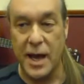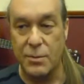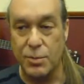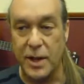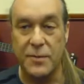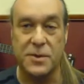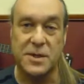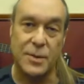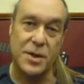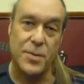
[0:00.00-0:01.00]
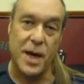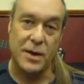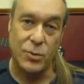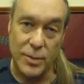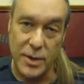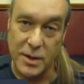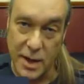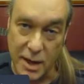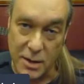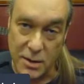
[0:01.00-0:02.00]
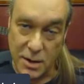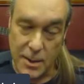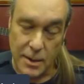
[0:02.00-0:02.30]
A and play for some of the men and women there.